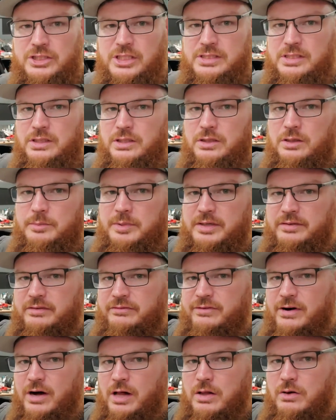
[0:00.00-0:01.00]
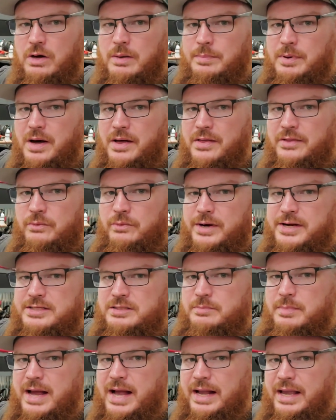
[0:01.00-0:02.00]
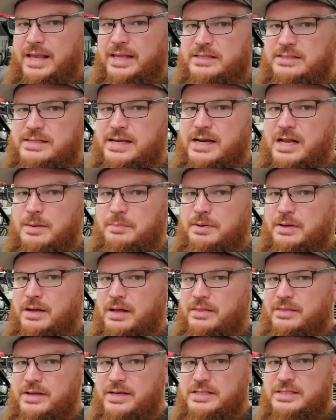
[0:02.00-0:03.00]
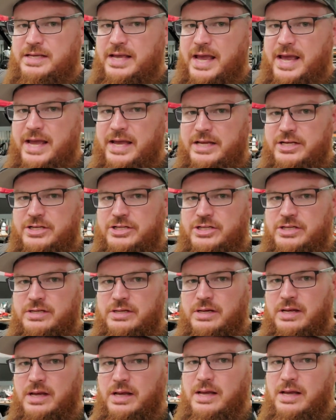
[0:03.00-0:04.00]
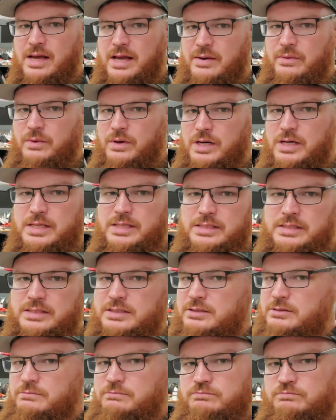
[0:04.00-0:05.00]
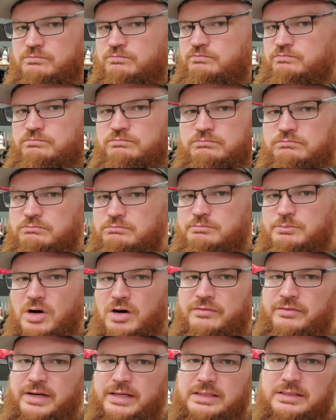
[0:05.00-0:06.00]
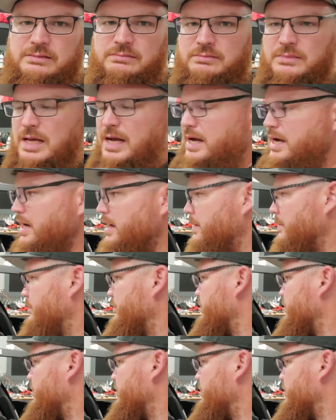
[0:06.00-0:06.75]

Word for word: just a little bit of a follow-up on the Razorback setup. This cage was perfect. Um,